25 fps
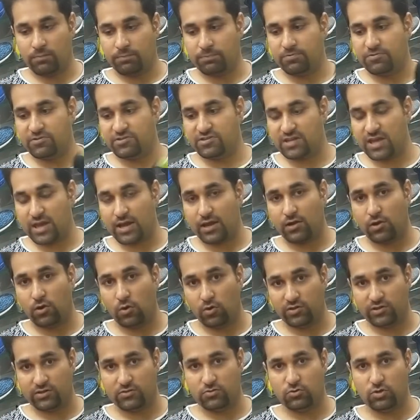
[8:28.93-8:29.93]
stay
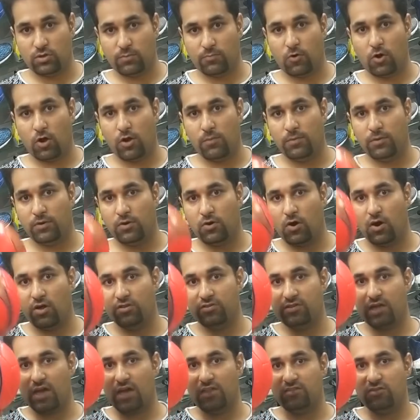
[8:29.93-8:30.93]
closer to the ball,
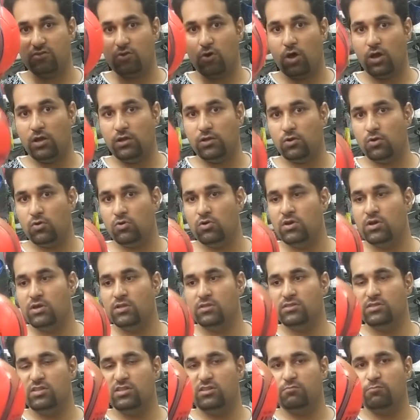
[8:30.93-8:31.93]
because as you all know,
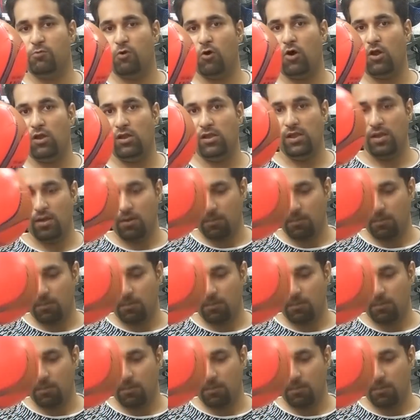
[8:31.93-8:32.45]
this ball